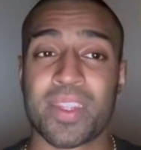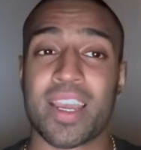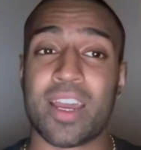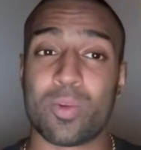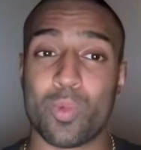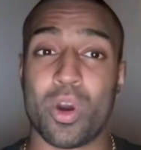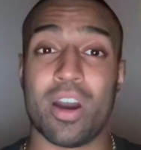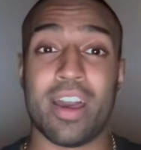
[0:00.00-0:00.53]

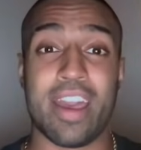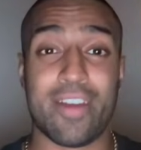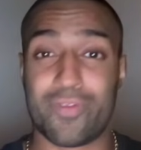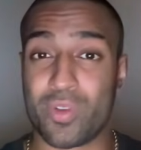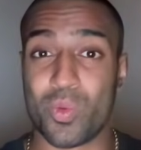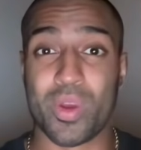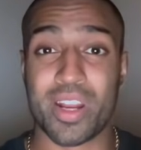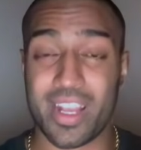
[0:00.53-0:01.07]
and what
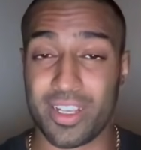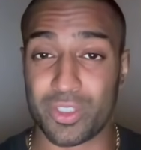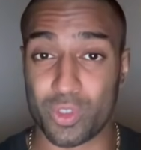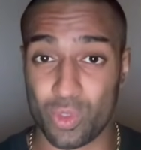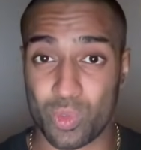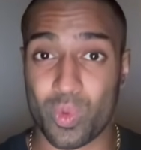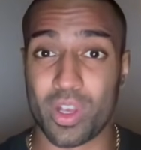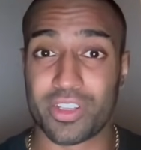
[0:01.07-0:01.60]
everyone else
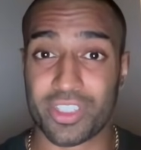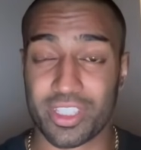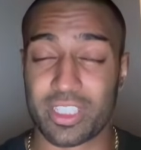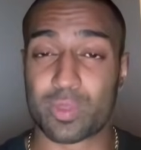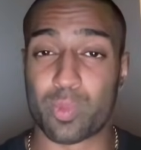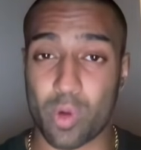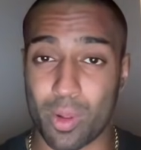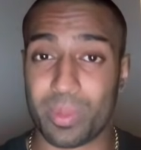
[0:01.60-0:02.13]
who's watching this
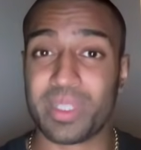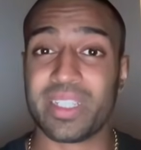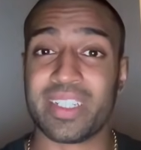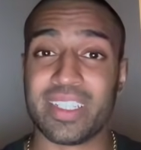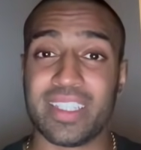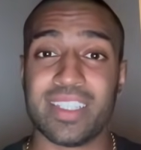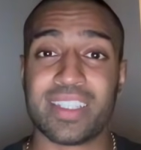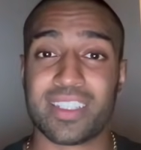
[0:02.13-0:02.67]
probably needs,